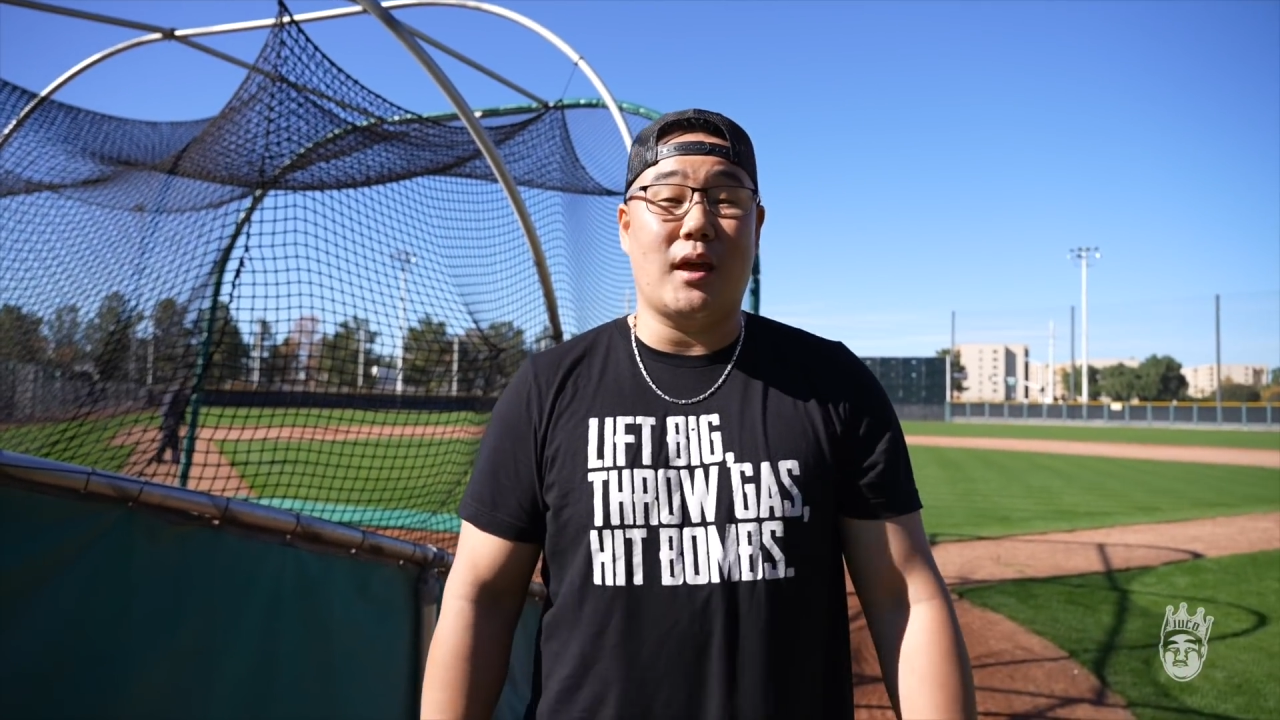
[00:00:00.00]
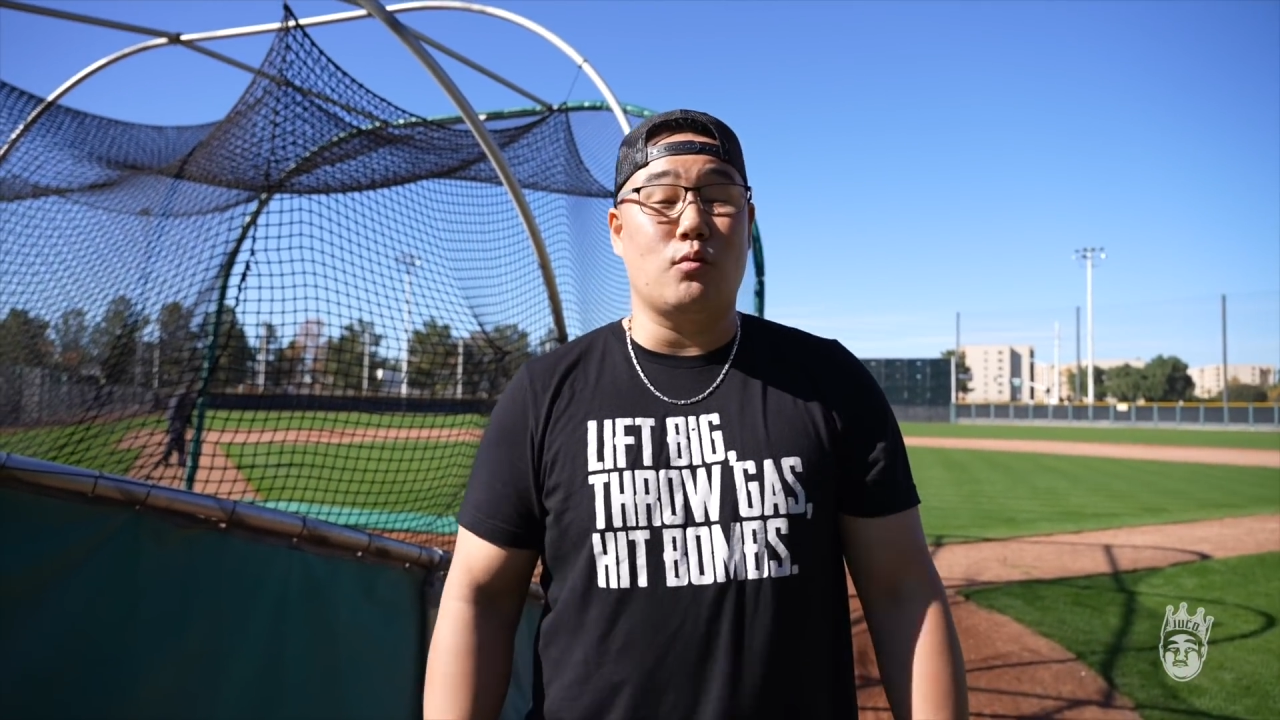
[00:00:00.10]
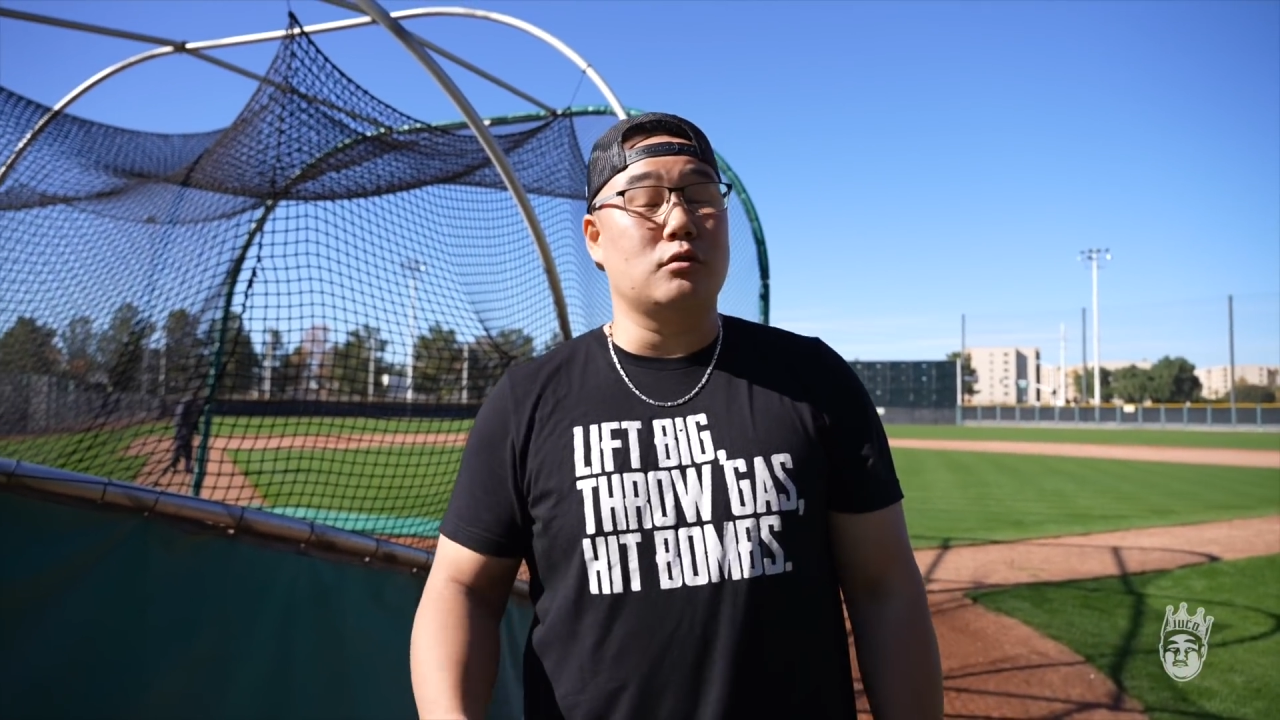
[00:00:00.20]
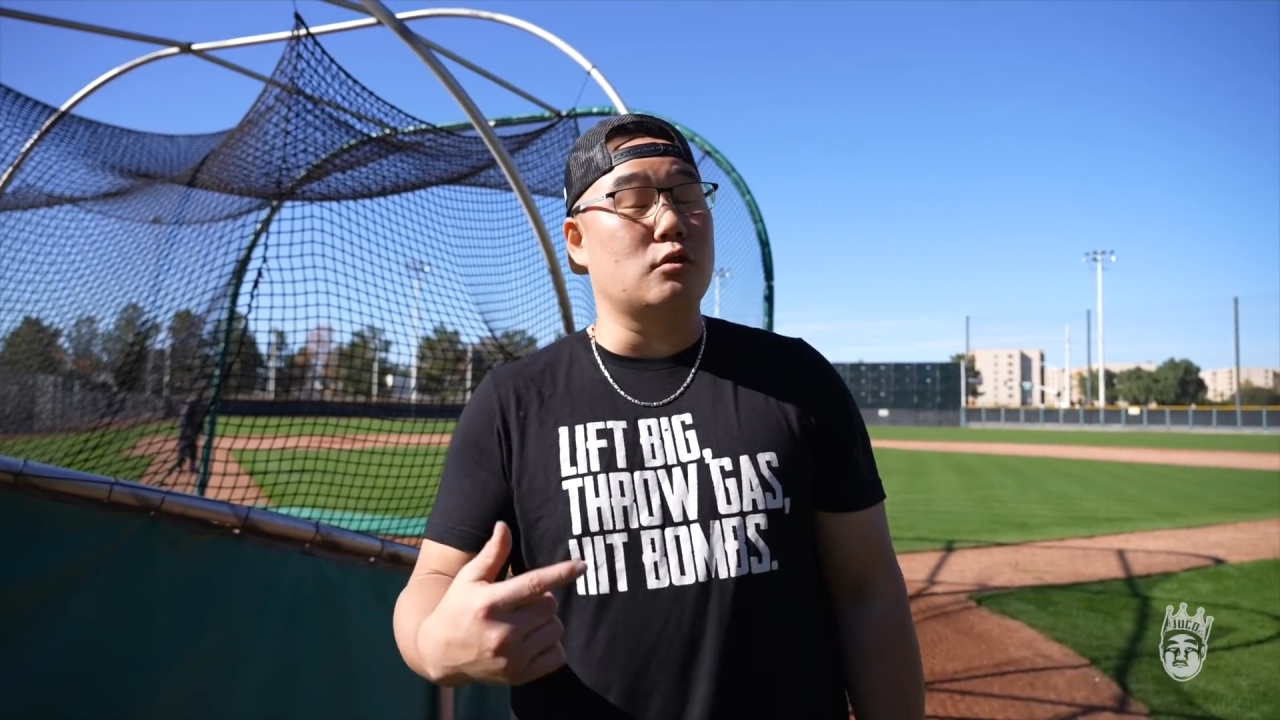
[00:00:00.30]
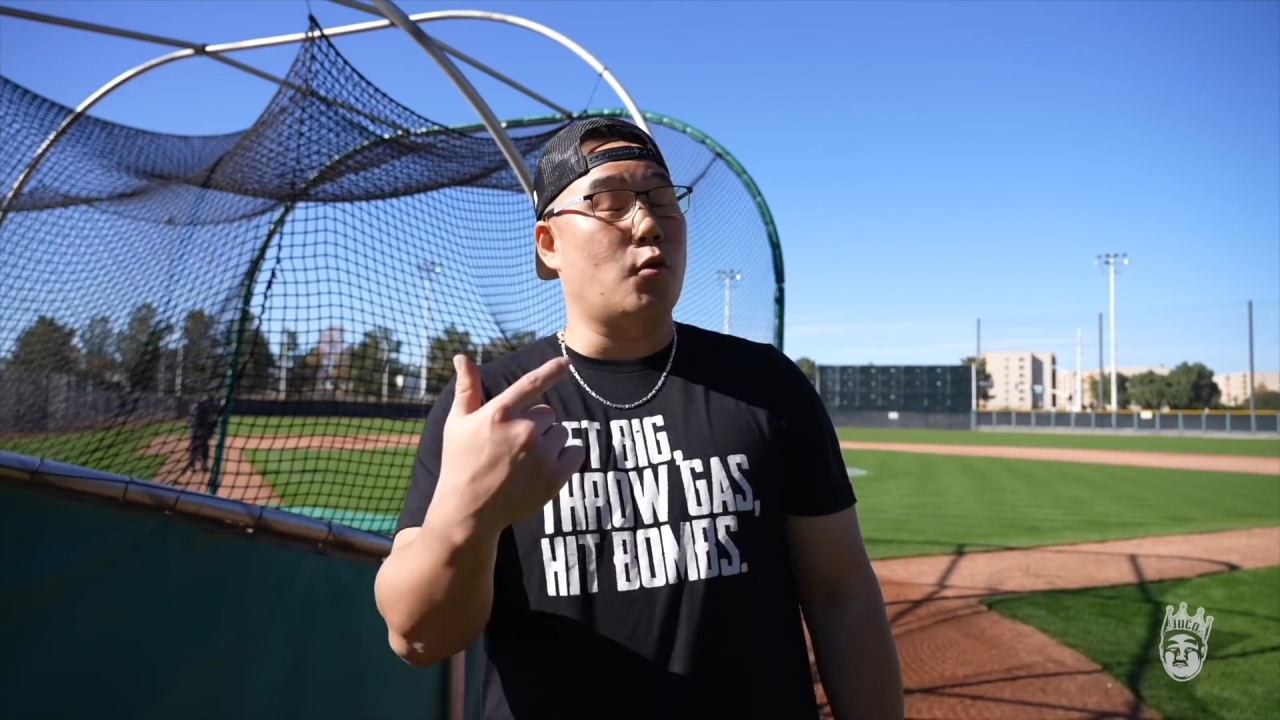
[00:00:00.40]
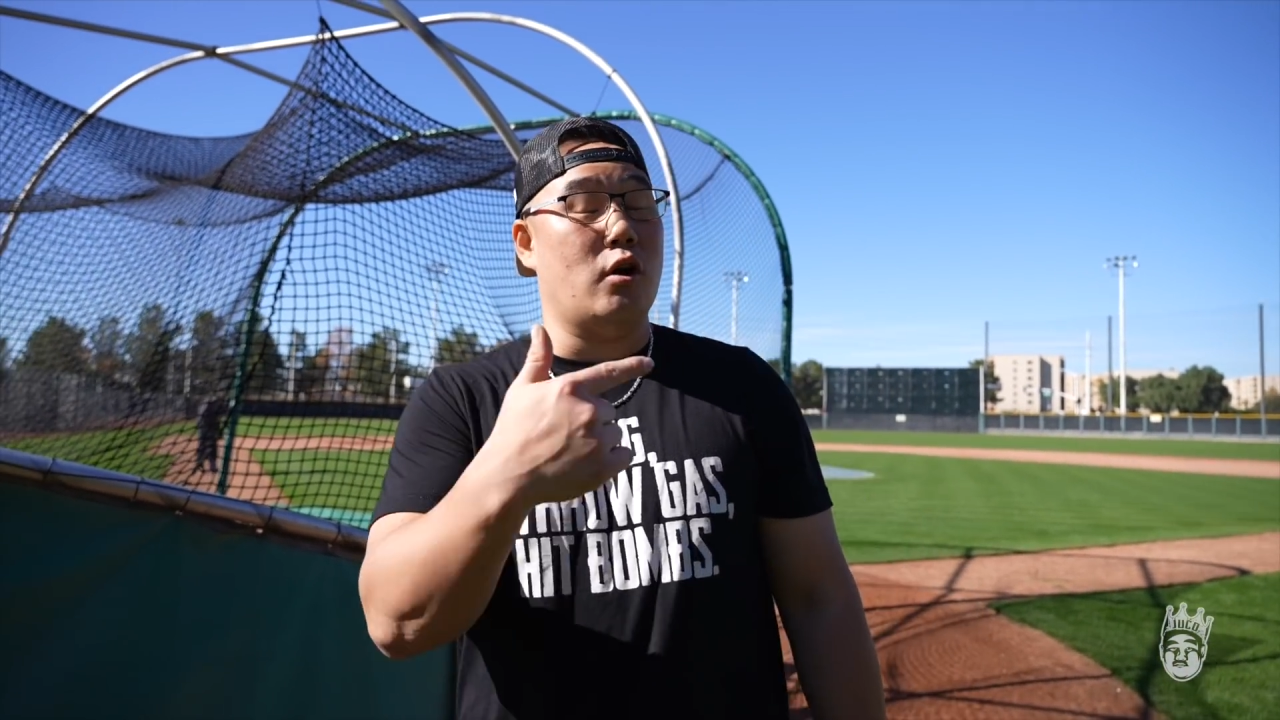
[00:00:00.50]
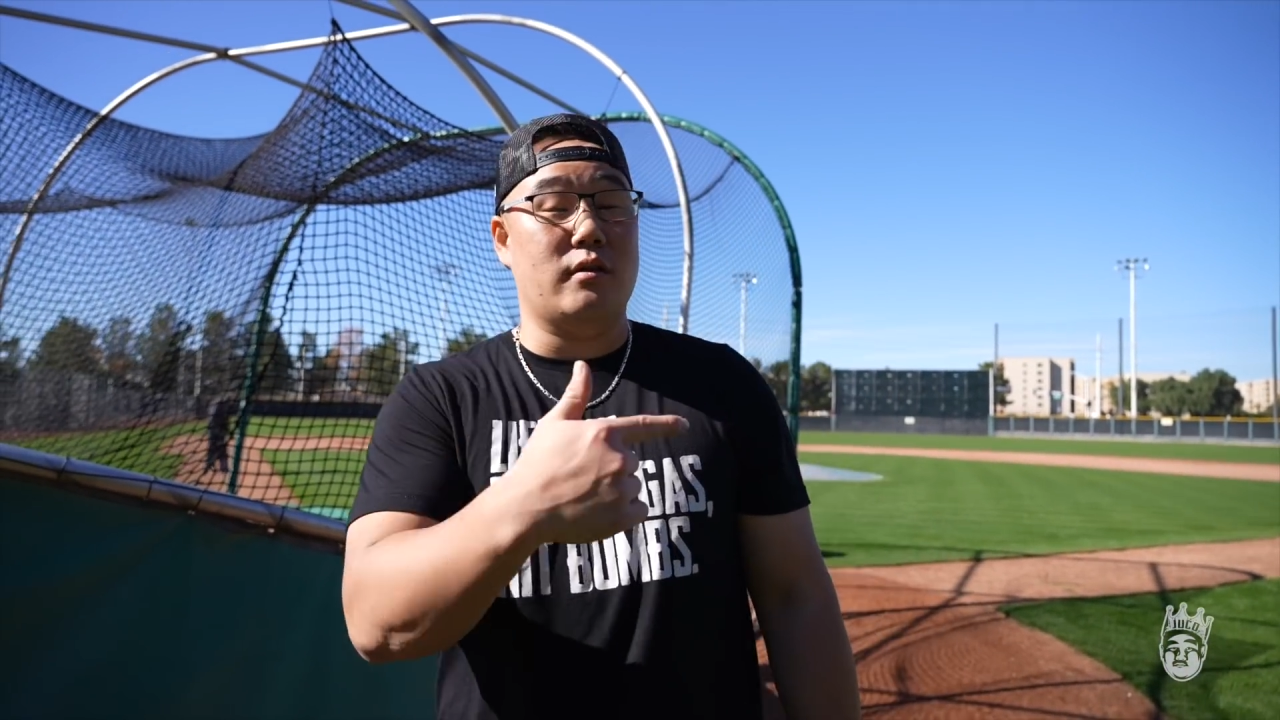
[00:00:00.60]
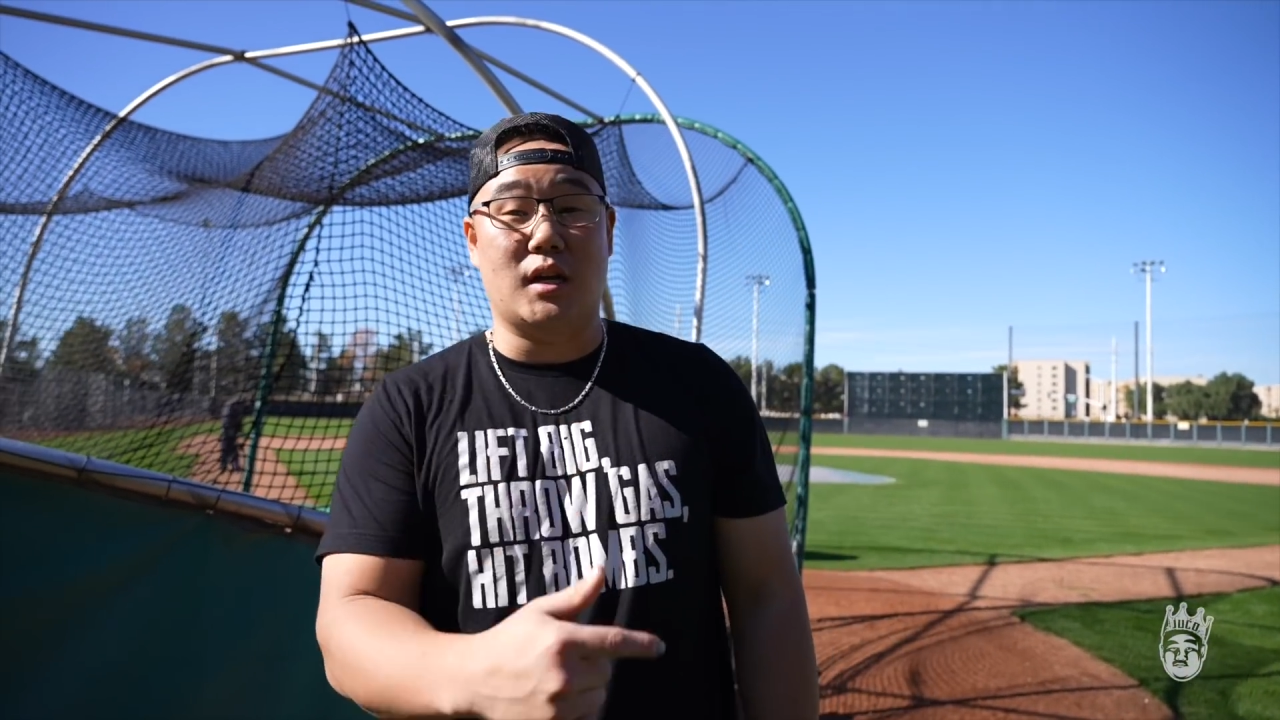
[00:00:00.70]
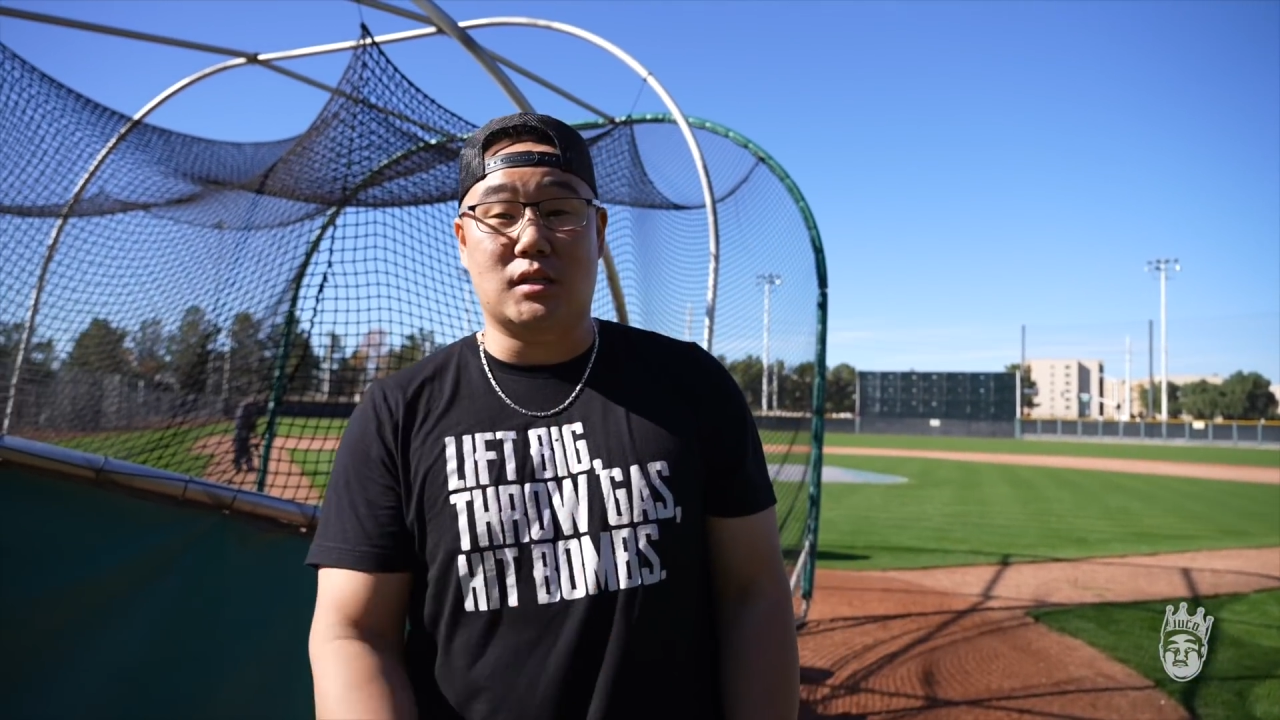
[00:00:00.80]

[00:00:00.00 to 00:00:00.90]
We'll do more of these,